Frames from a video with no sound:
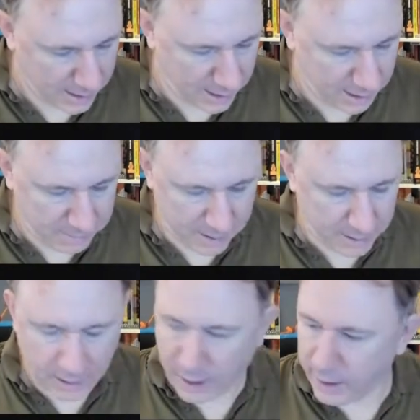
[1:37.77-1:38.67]
and
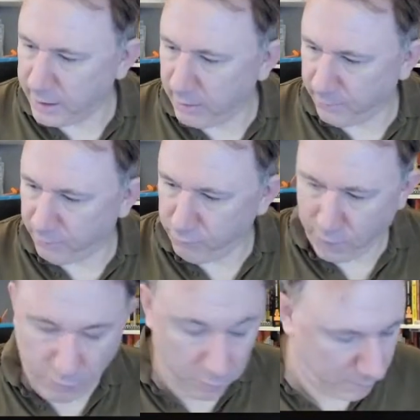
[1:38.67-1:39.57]
an I Love
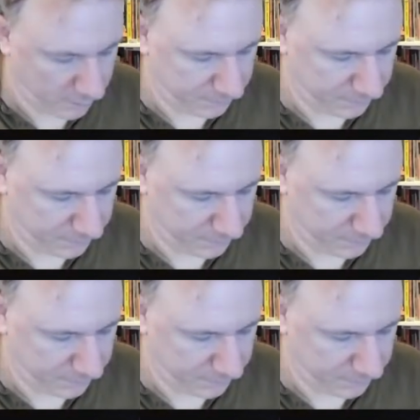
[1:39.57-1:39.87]
Rome